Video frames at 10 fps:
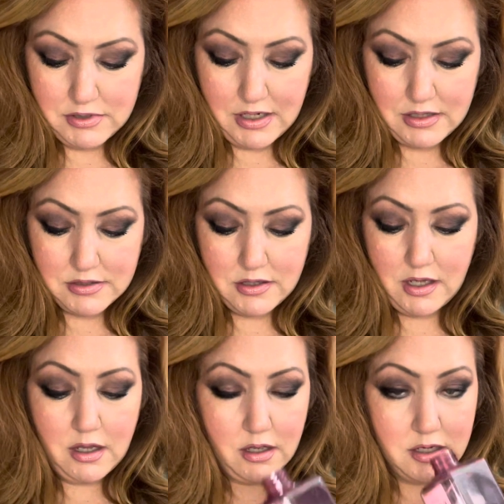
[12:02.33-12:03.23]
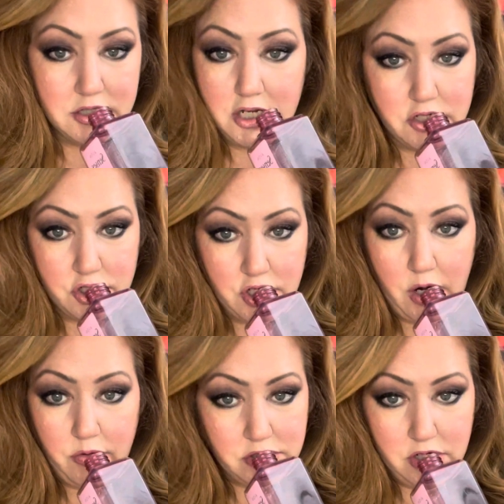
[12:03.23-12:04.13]
it as as a
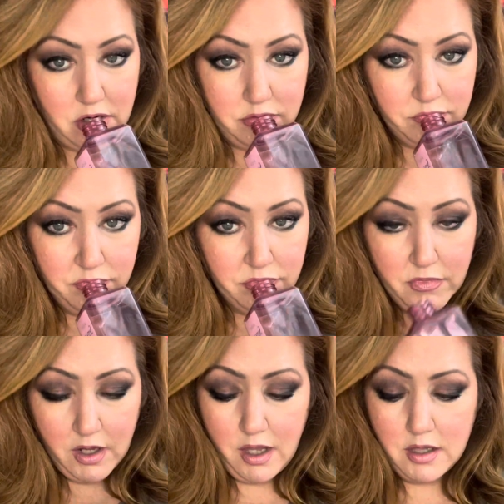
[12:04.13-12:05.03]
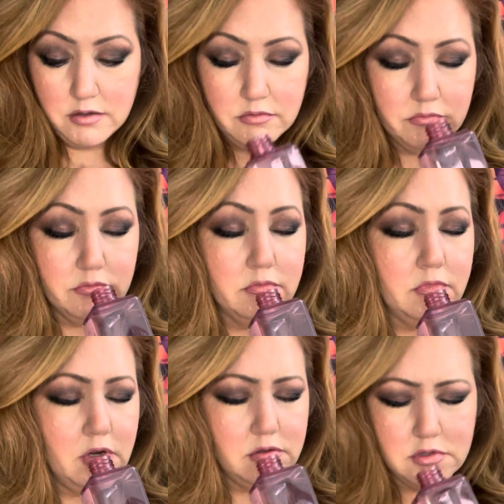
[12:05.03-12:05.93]
shower gel, and it
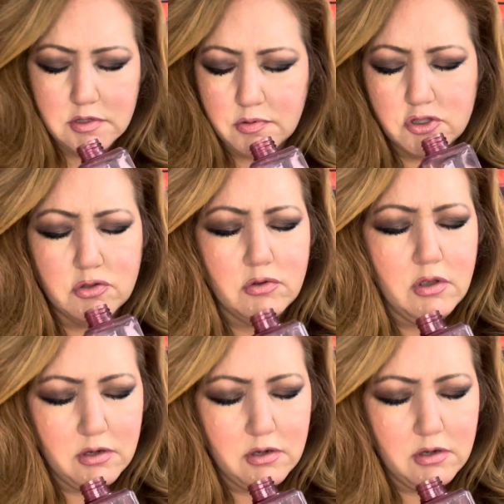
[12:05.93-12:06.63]
smells so good.